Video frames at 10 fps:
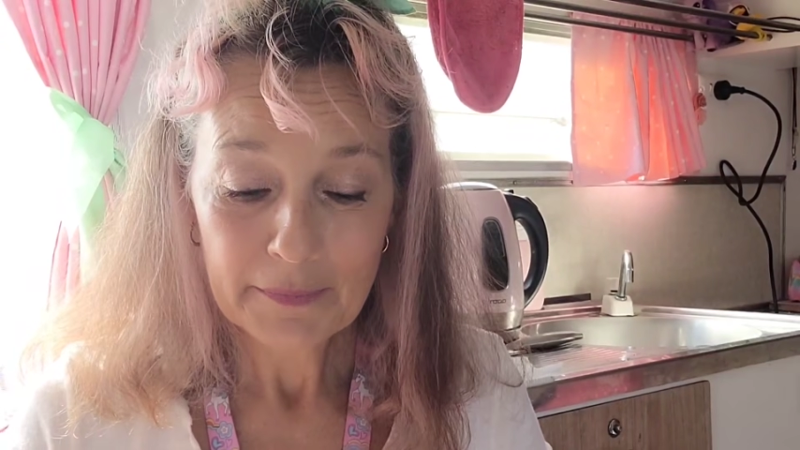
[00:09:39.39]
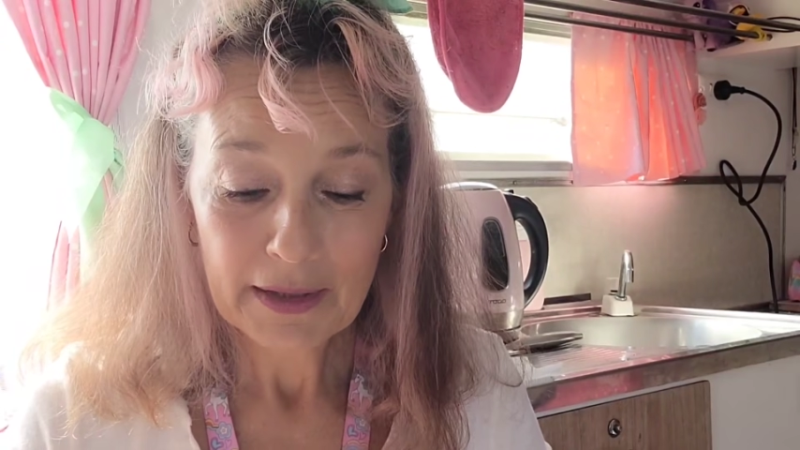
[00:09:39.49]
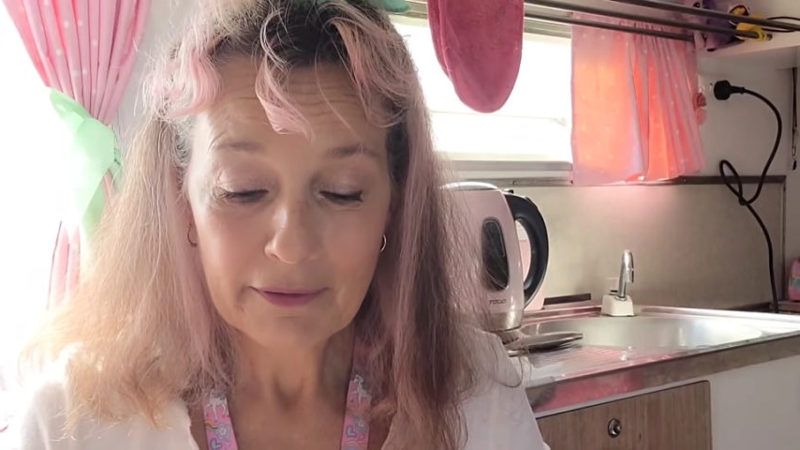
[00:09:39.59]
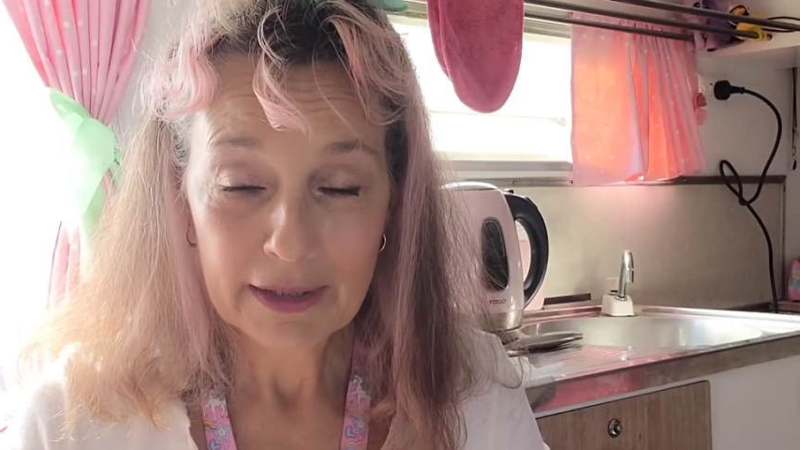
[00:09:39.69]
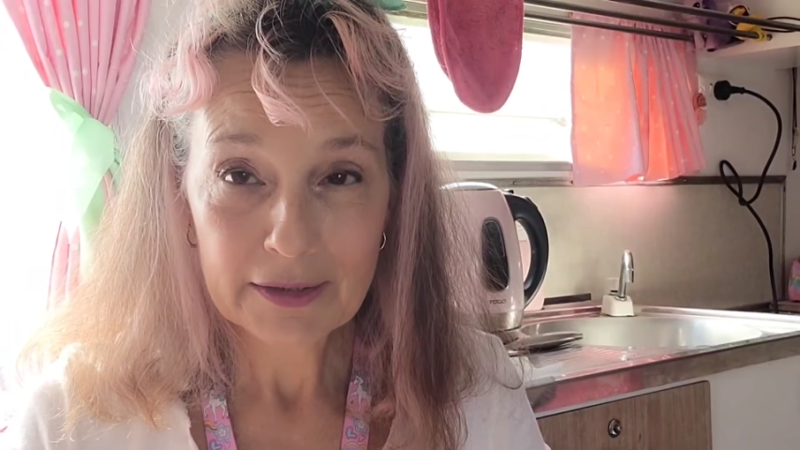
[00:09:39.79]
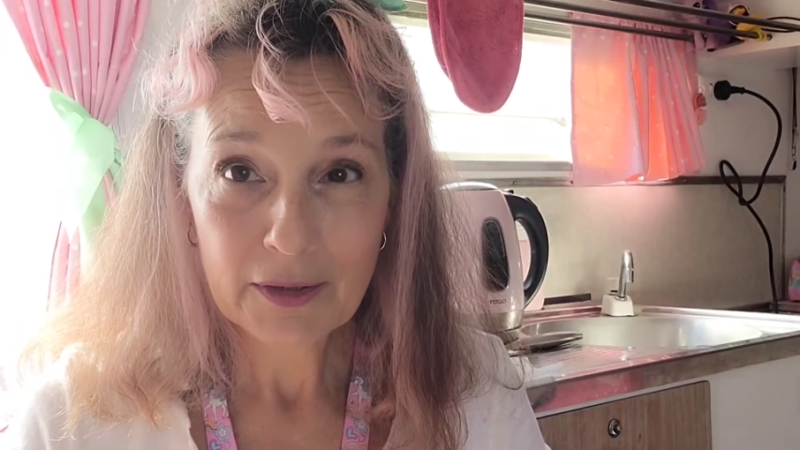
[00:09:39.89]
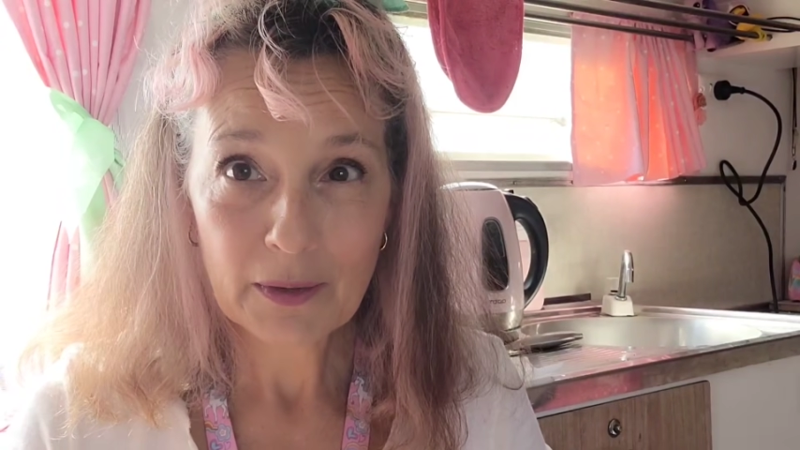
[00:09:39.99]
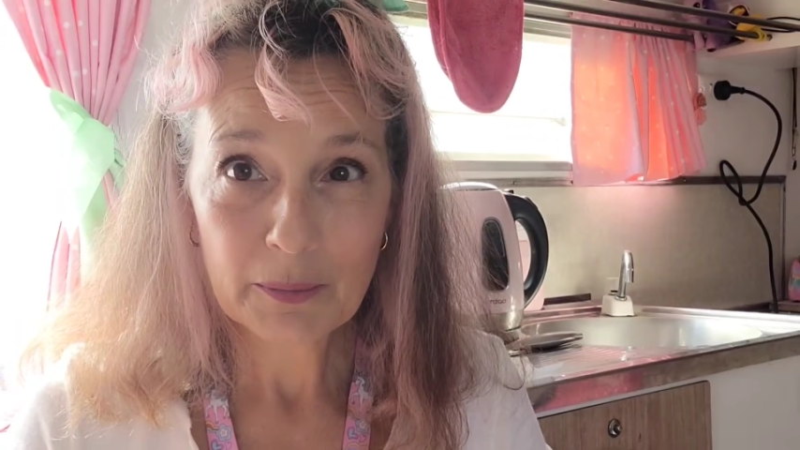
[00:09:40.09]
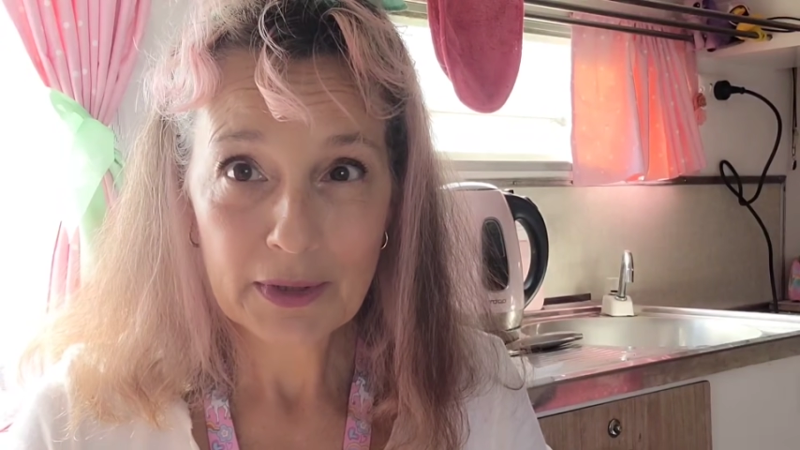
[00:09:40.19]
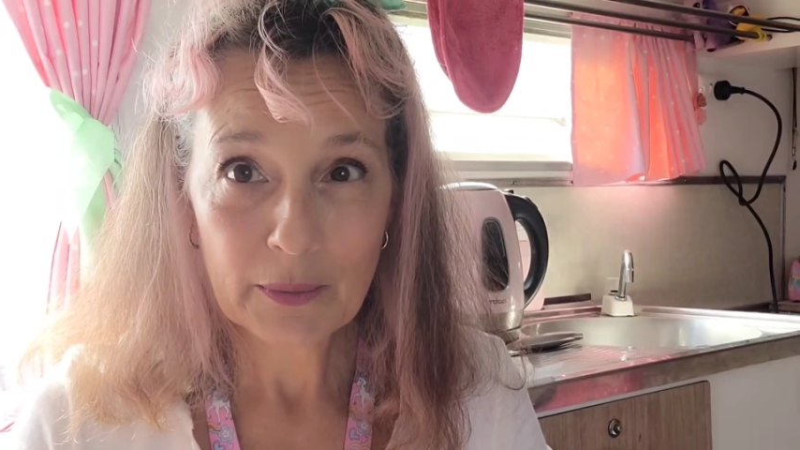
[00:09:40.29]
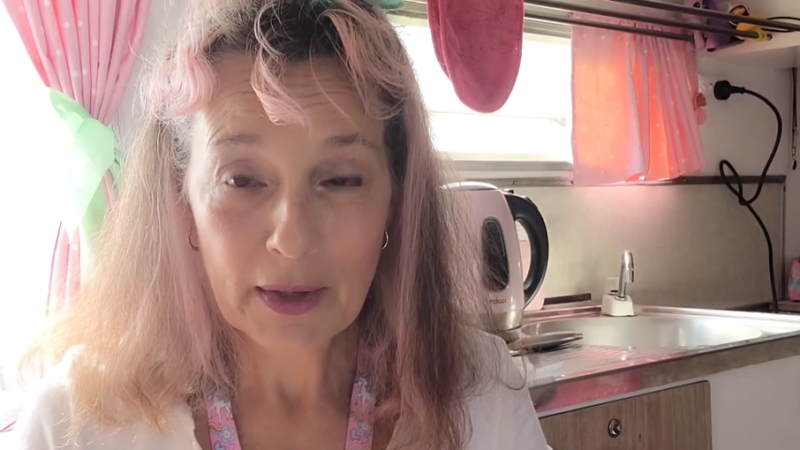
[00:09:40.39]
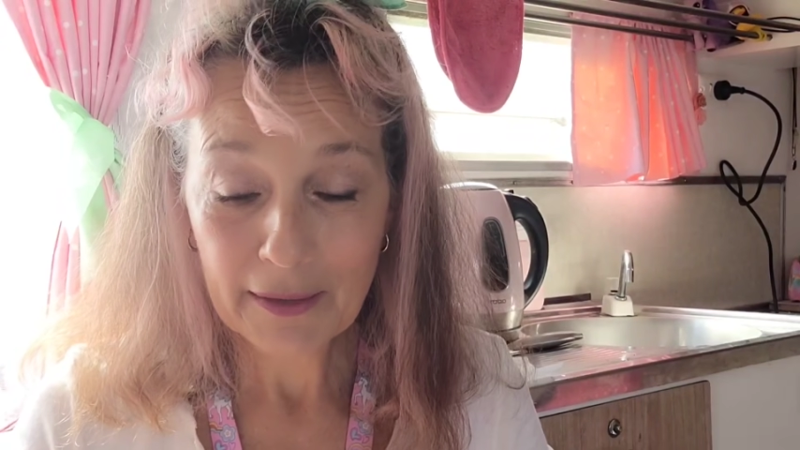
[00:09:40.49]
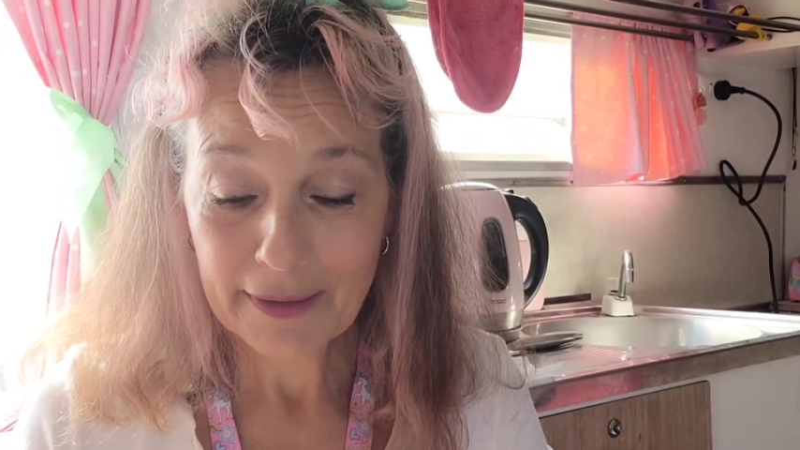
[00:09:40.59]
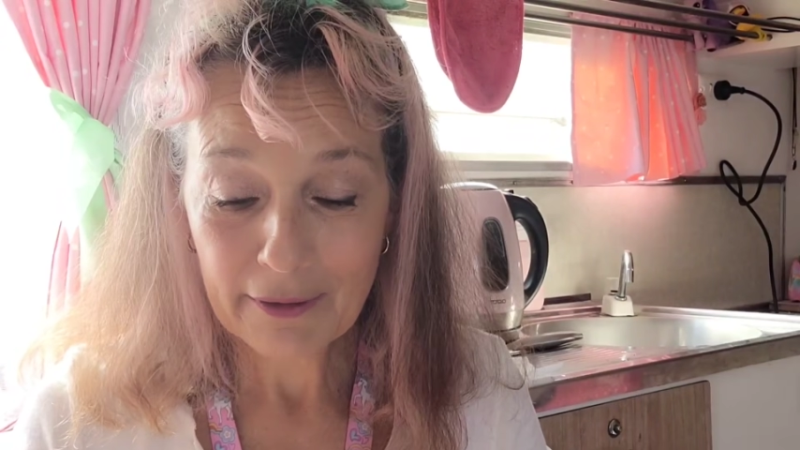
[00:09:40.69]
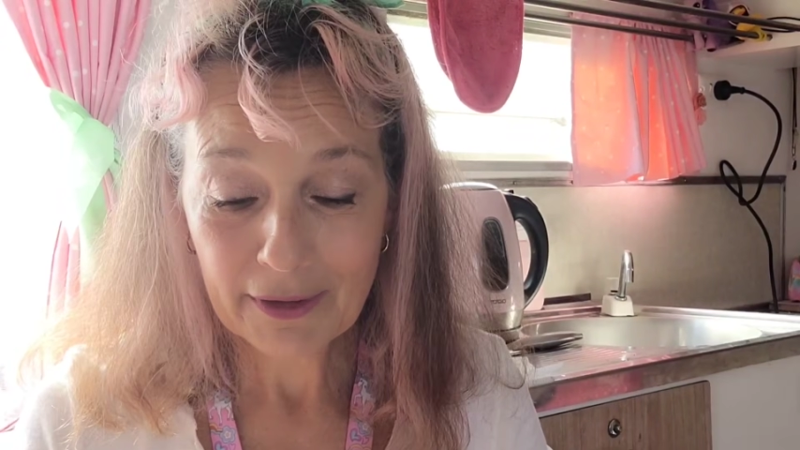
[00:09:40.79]
everything's going pretty well
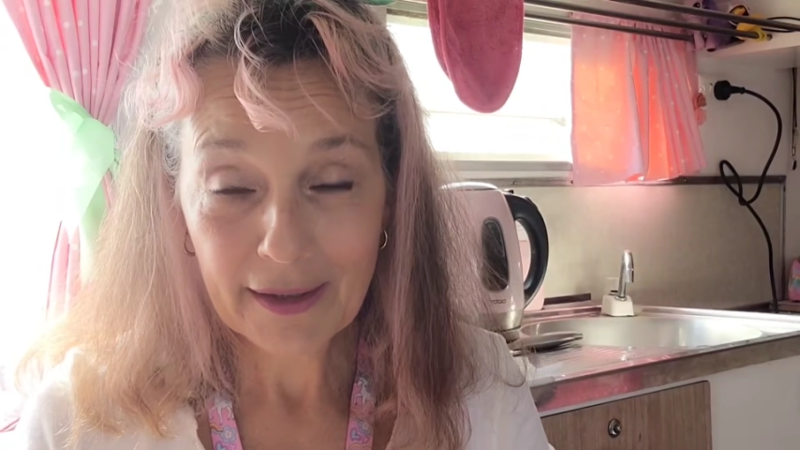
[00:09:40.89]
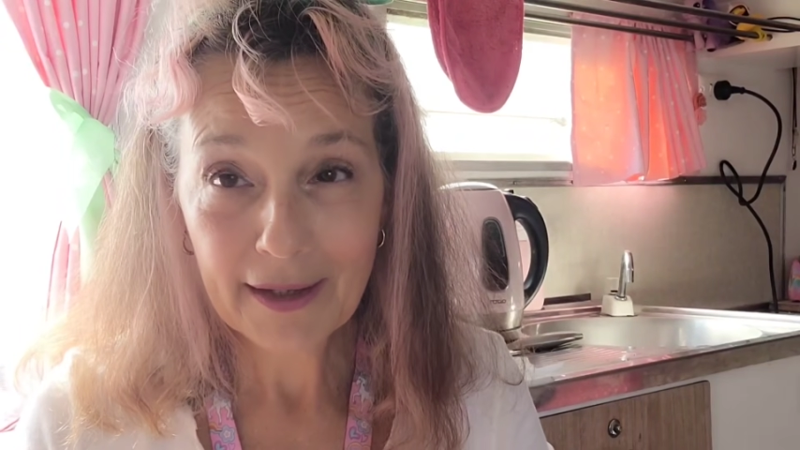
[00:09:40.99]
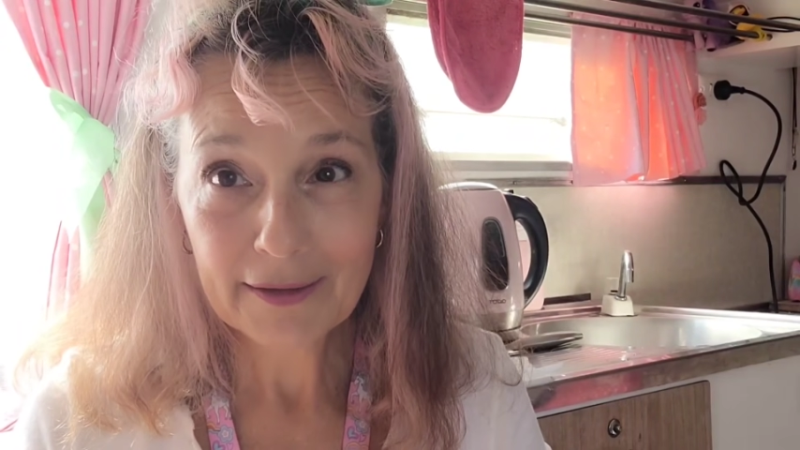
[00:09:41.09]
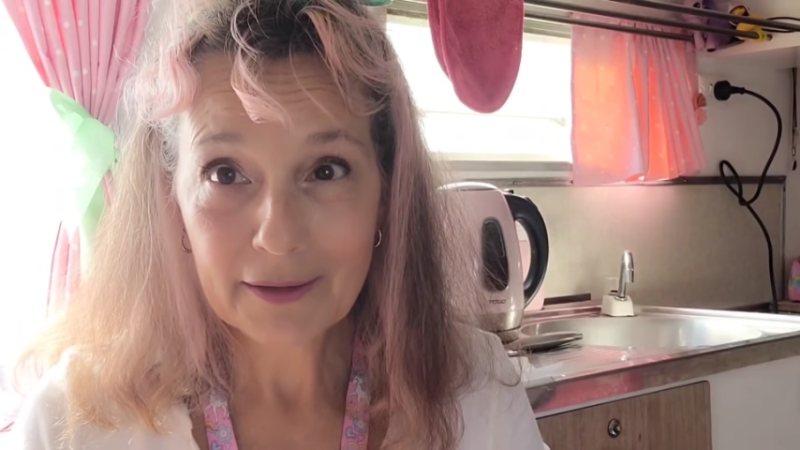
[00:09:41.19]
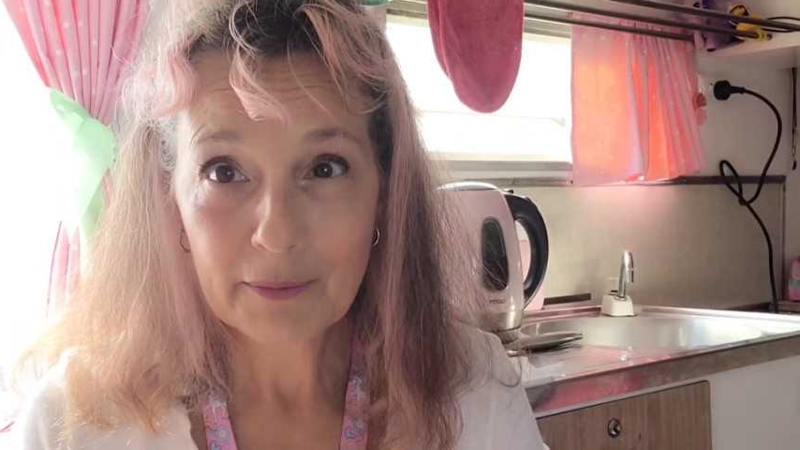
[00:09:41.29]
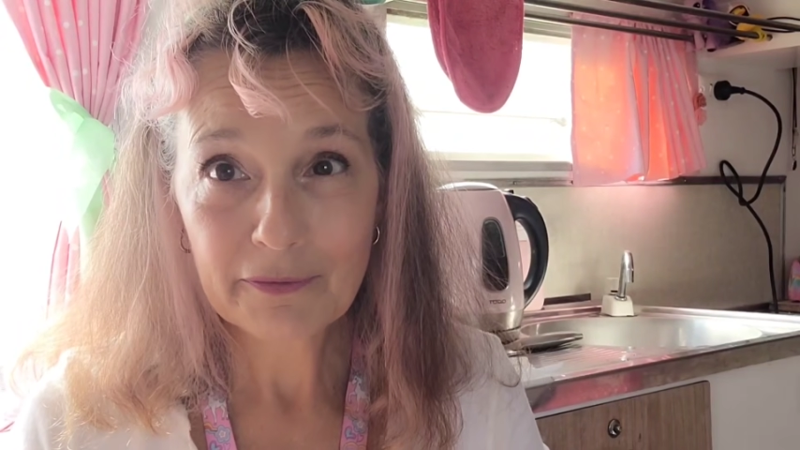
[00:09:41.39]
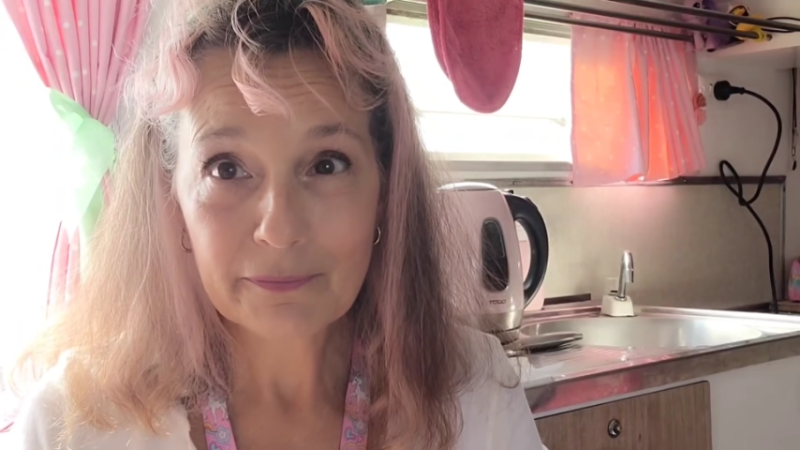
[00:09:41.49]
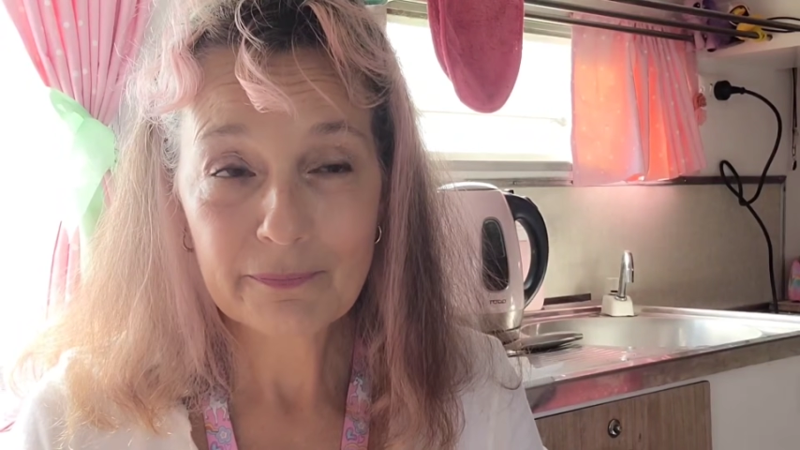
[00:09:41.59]
in that regard, and I'm